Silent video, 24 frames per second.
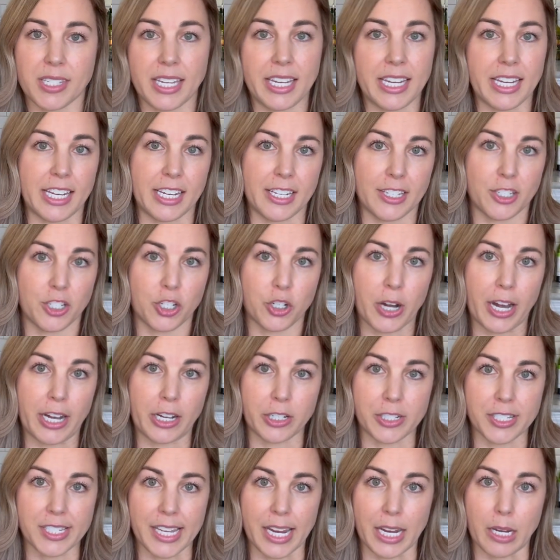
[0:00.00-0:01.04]
is
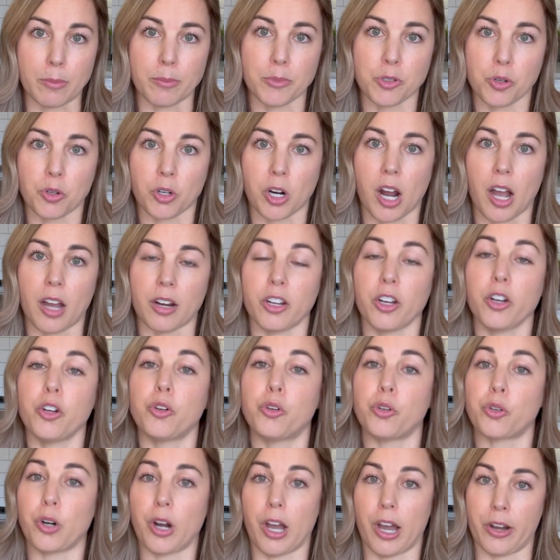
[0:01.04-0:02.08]
Trader Sam's Grog
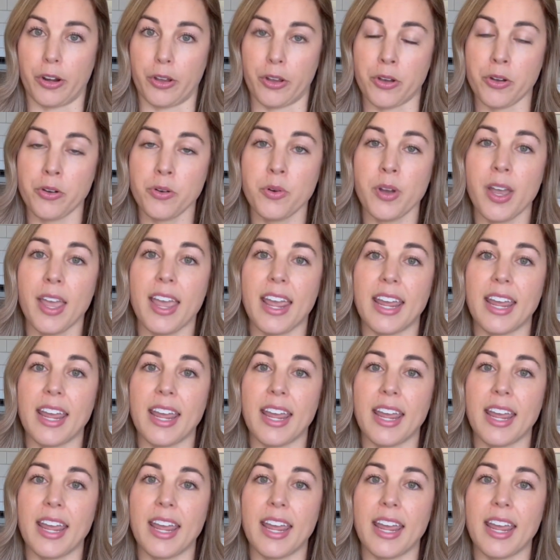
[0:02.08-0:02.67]
Grotto,